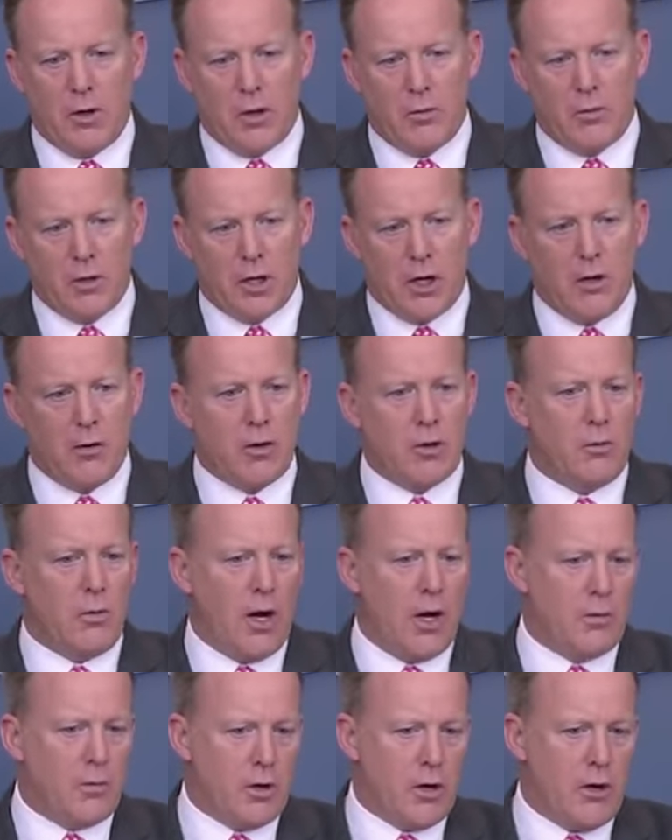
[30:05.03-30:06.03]
where we're
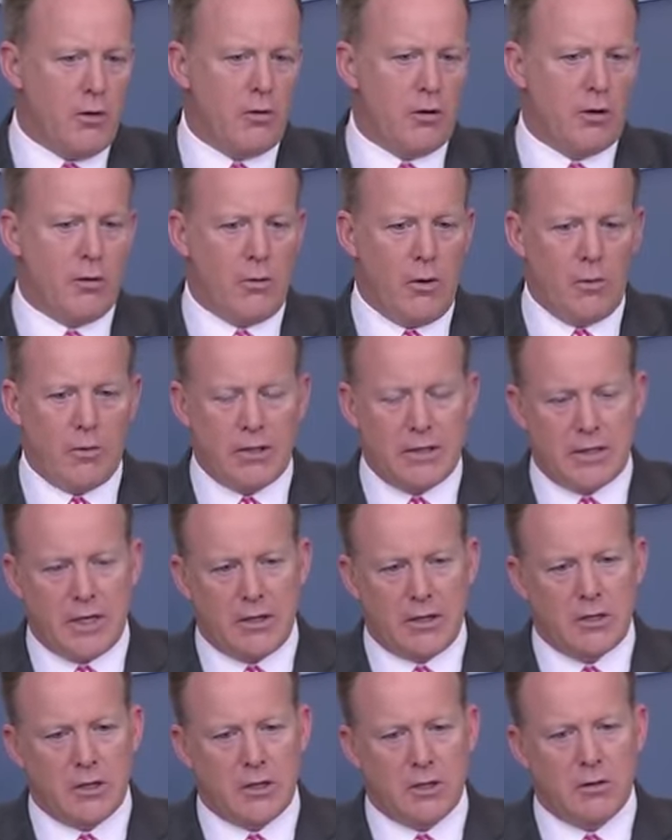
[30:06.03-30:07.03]
going, why we're going, and what we
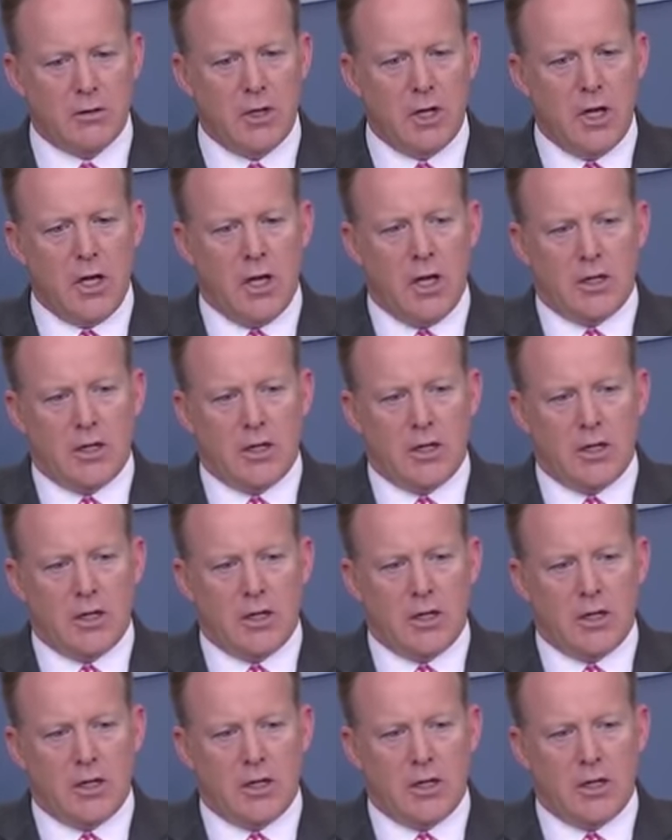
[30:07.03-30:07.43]
intend to do.